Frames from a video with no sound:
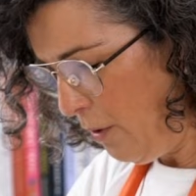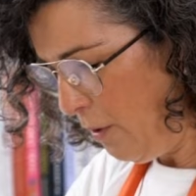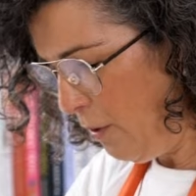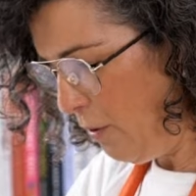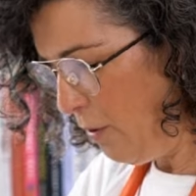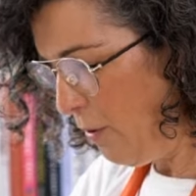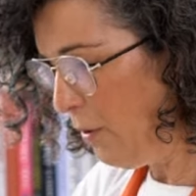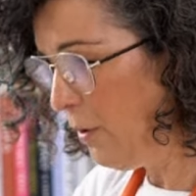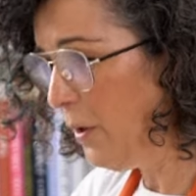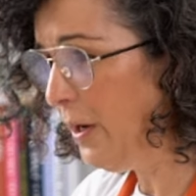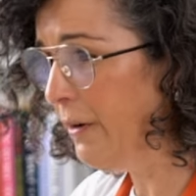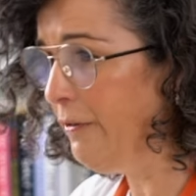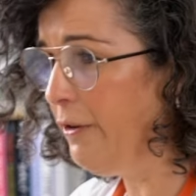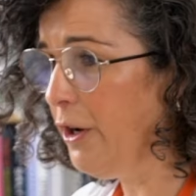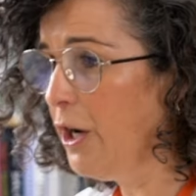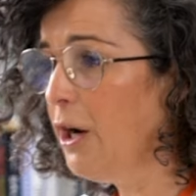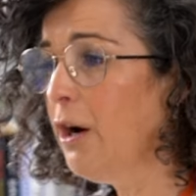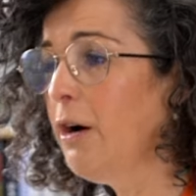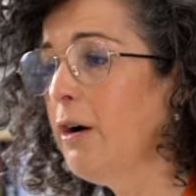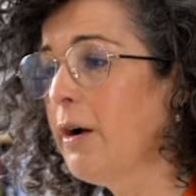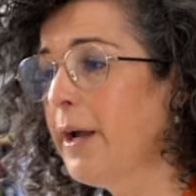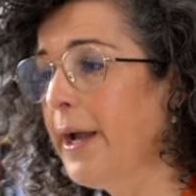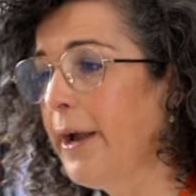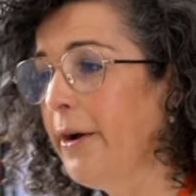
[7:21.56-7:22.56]
or if you
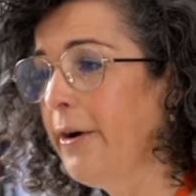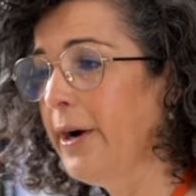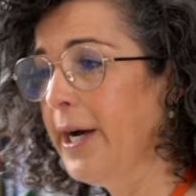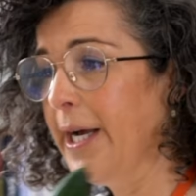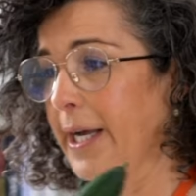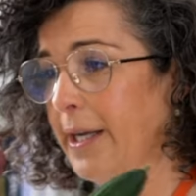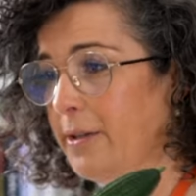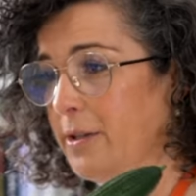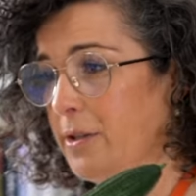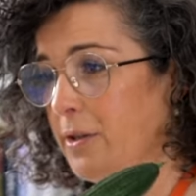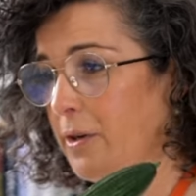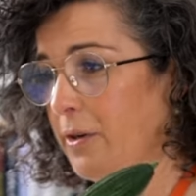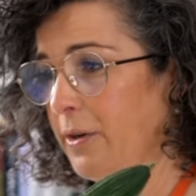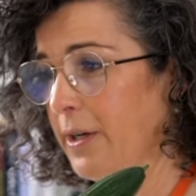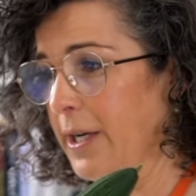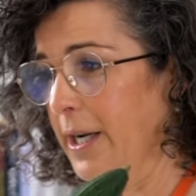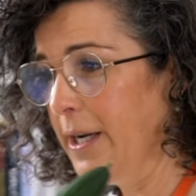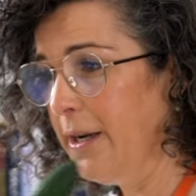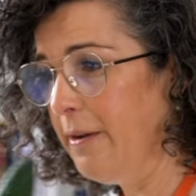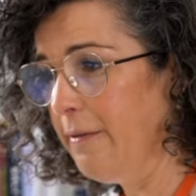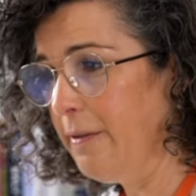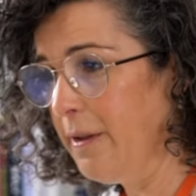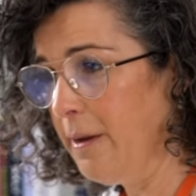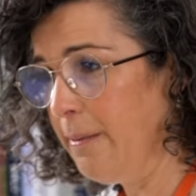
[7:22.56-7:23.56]
can't get your hands on
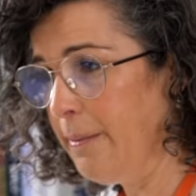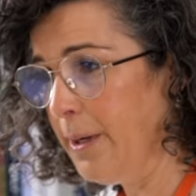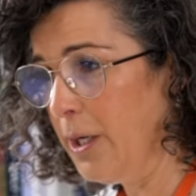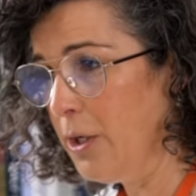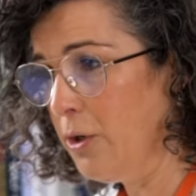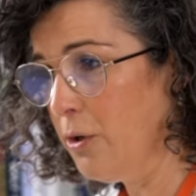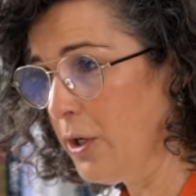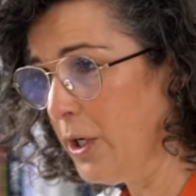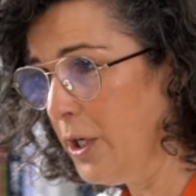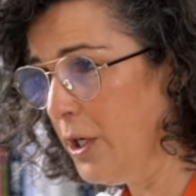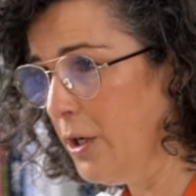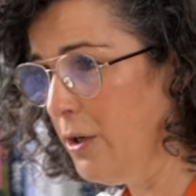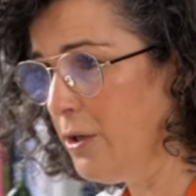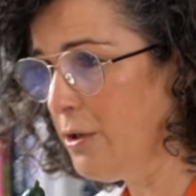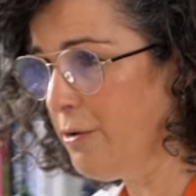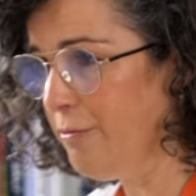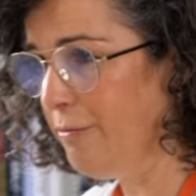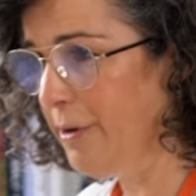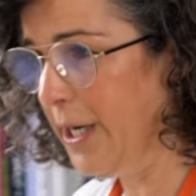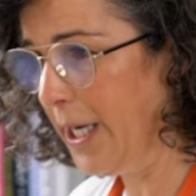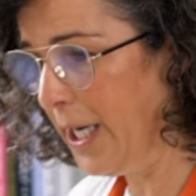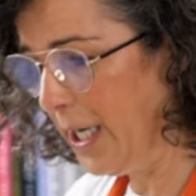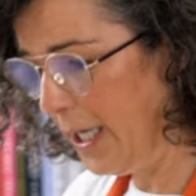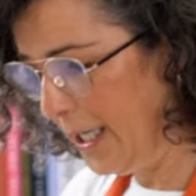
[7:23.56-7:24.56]
any of them and you're going to use a
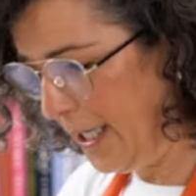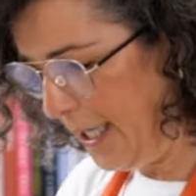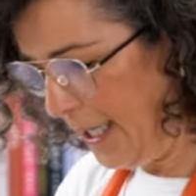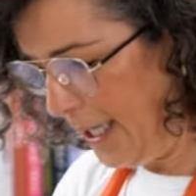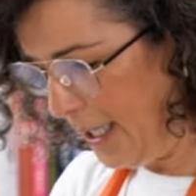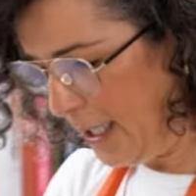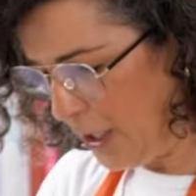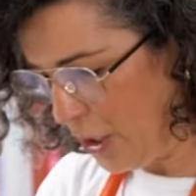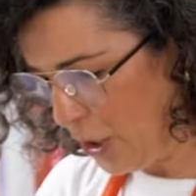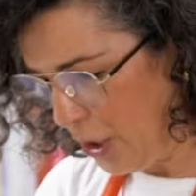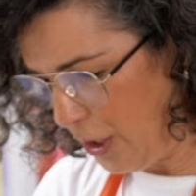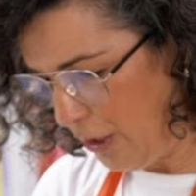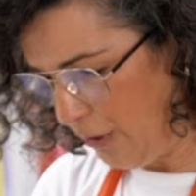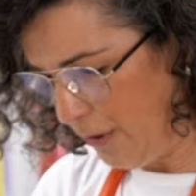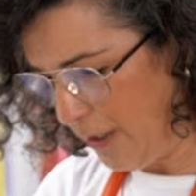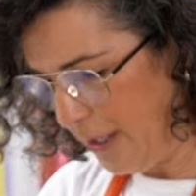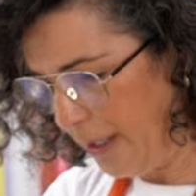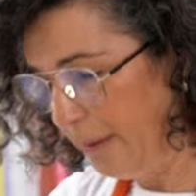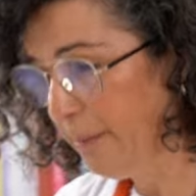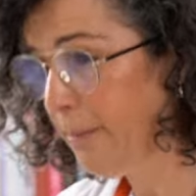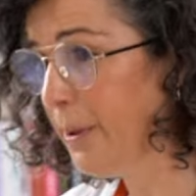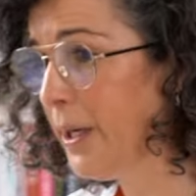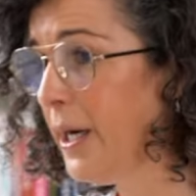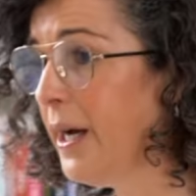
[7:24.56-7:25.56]
regular English
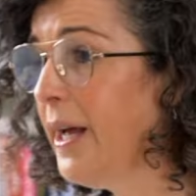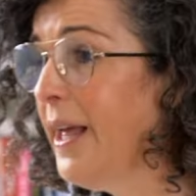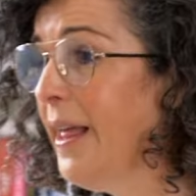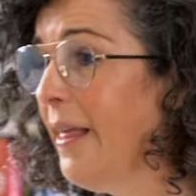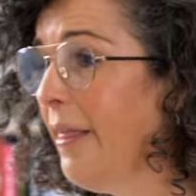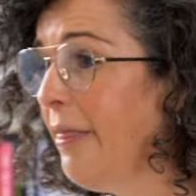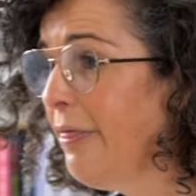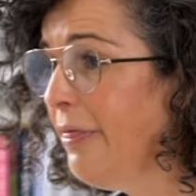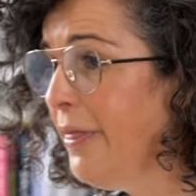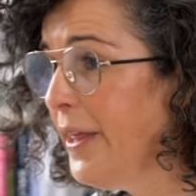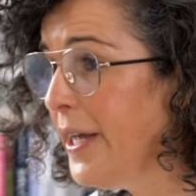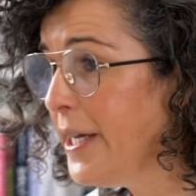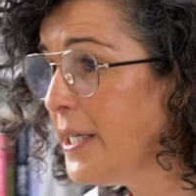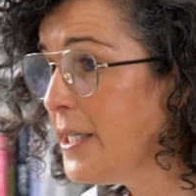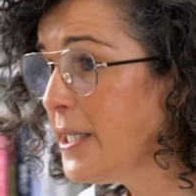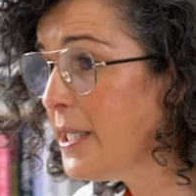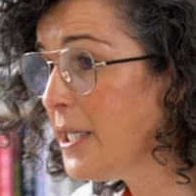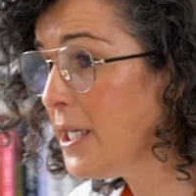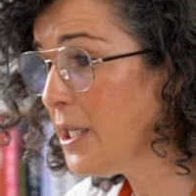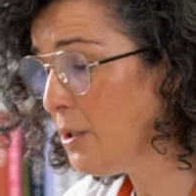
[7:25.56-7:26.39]
cucumber, this